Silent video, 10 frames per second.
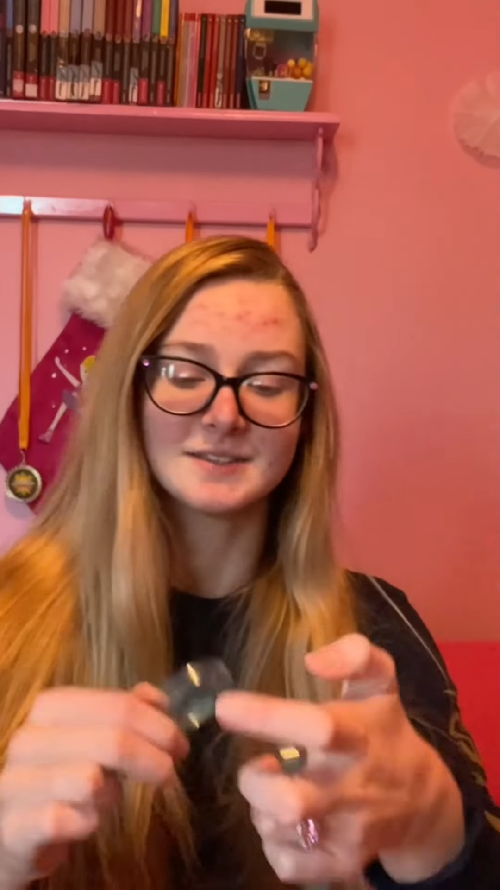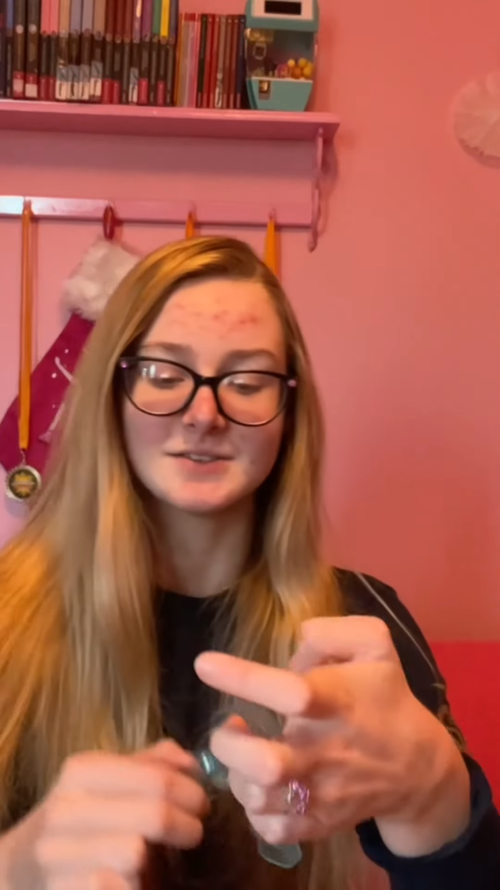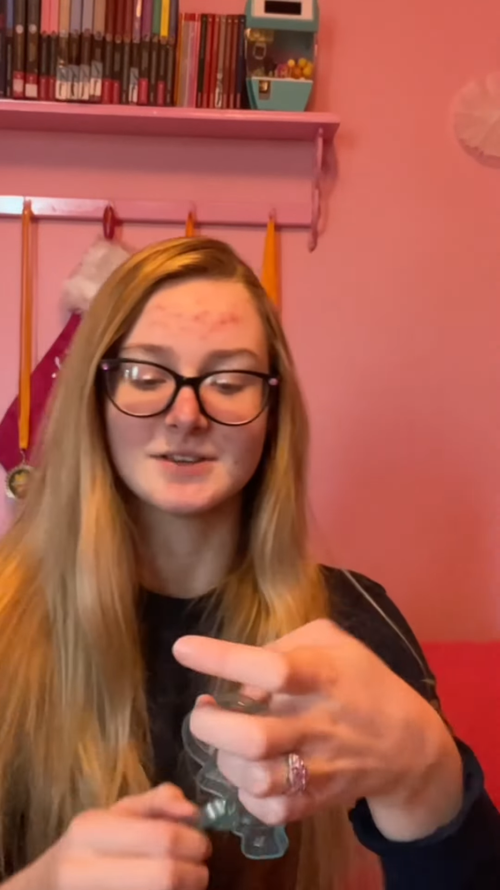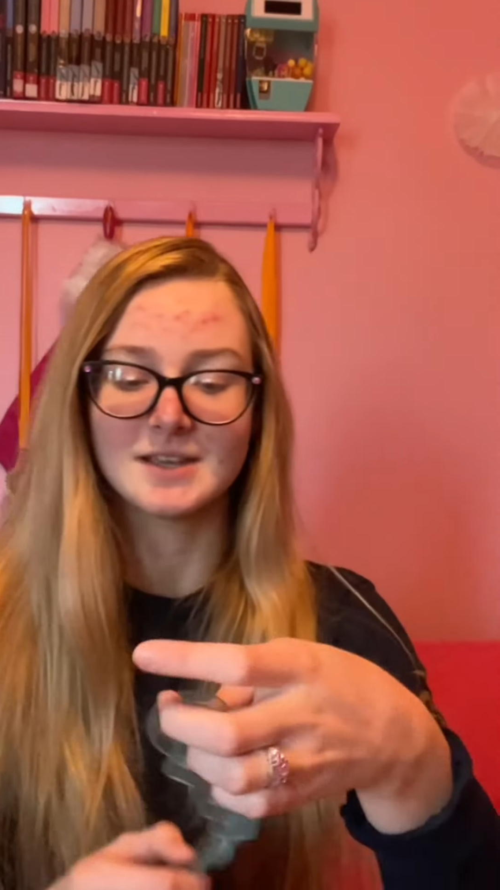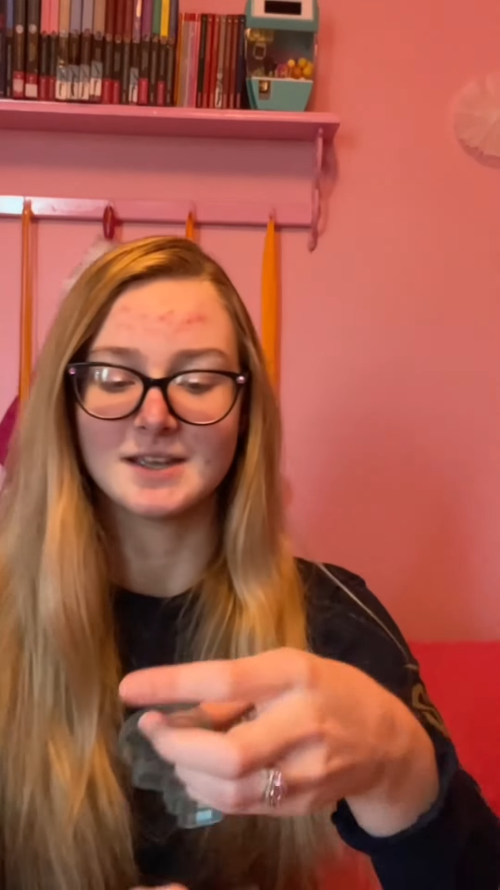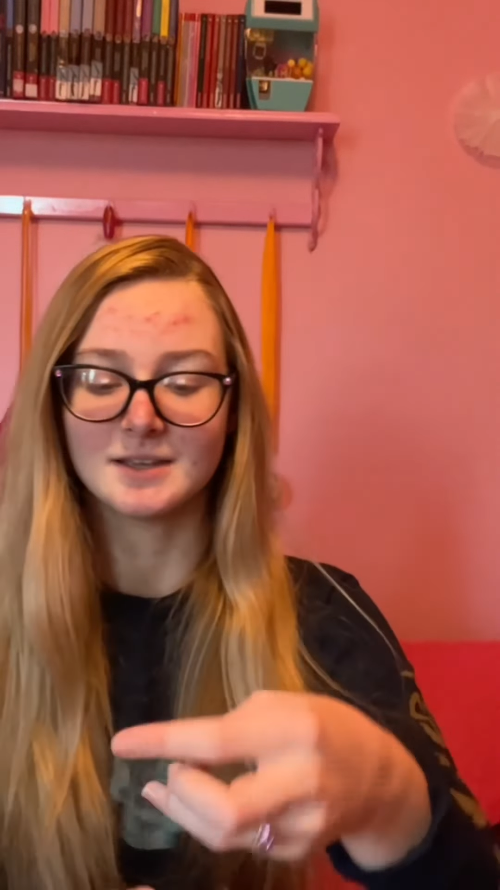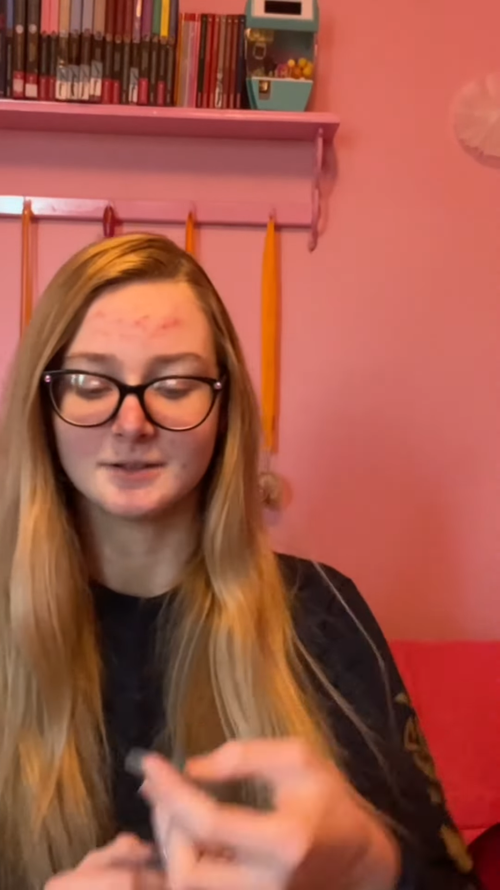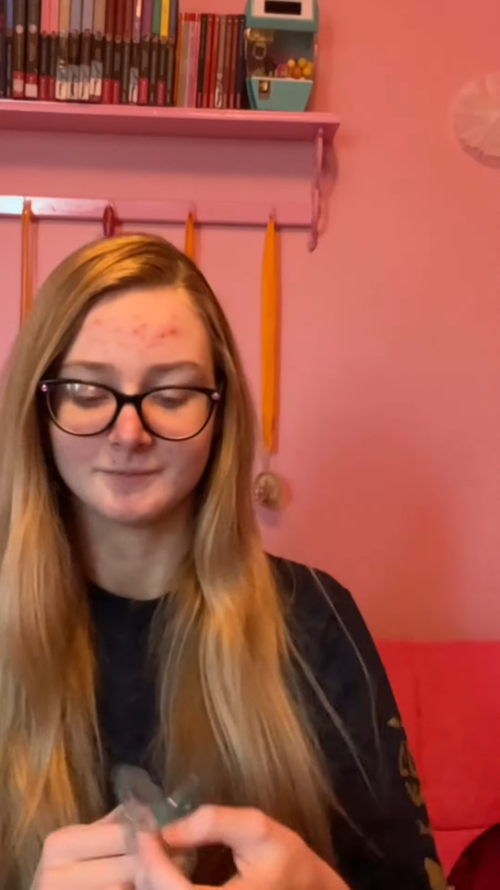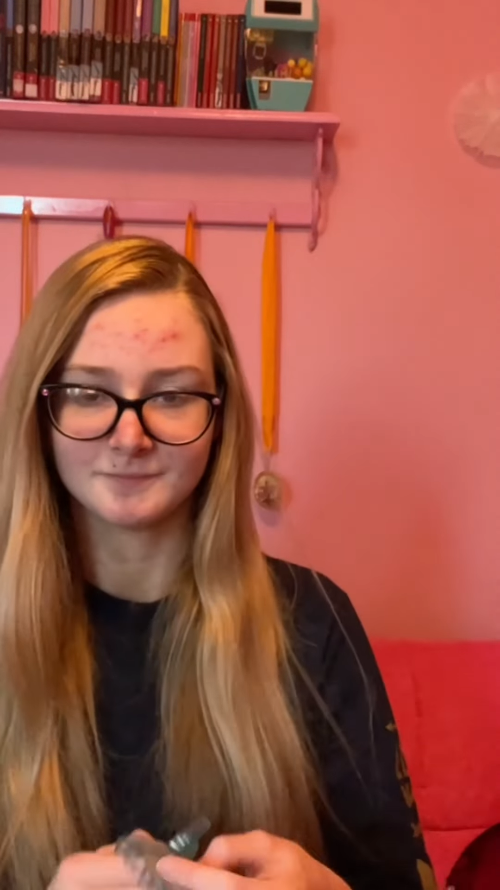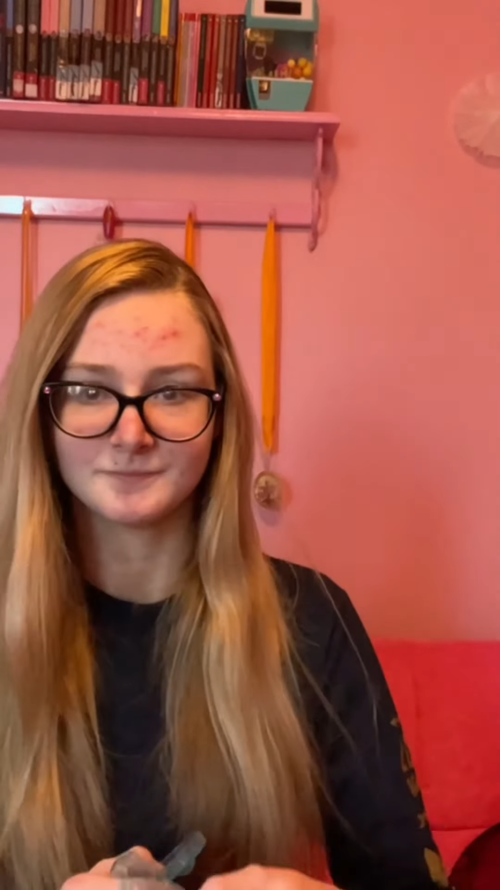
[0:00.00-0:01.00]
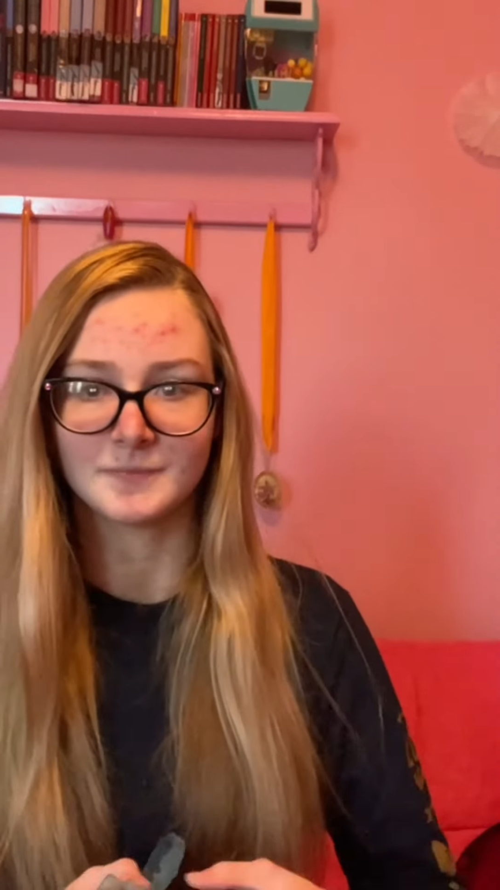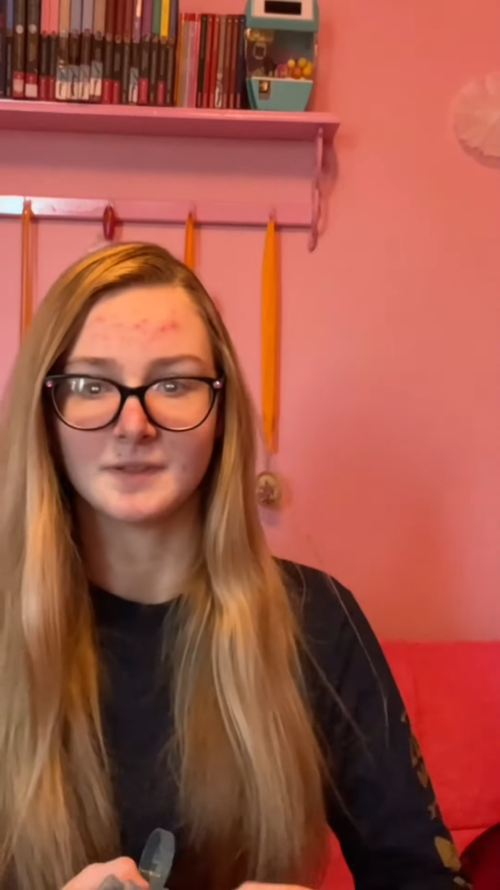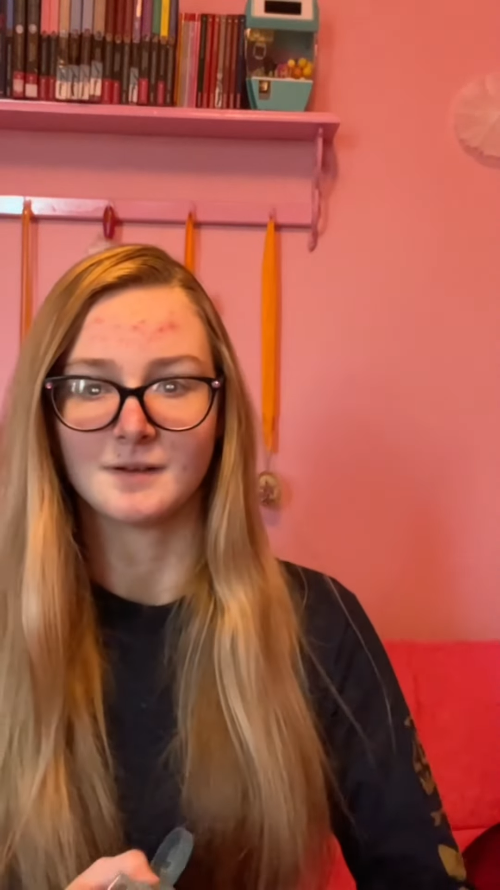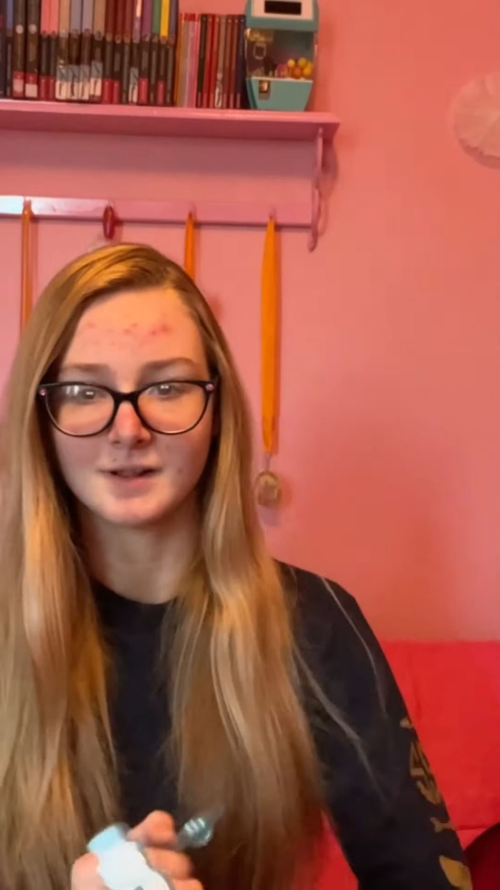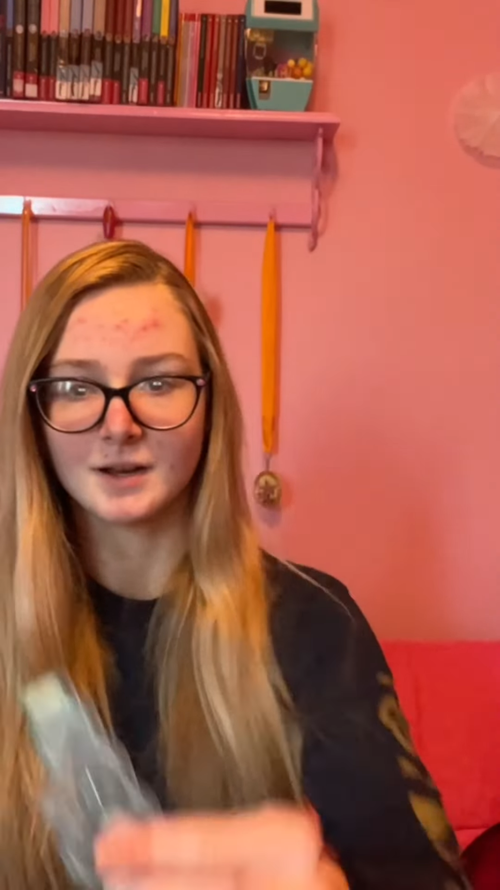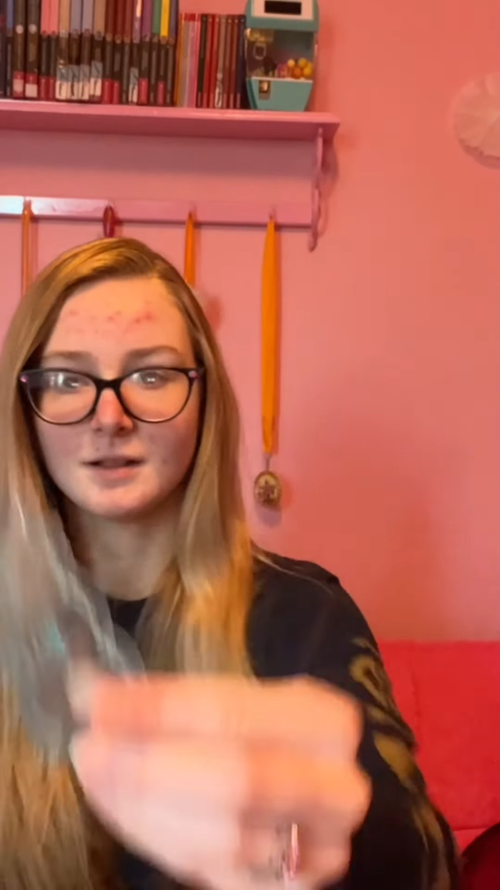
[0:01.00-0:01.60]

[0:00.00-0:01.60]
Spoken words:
three, and I'll get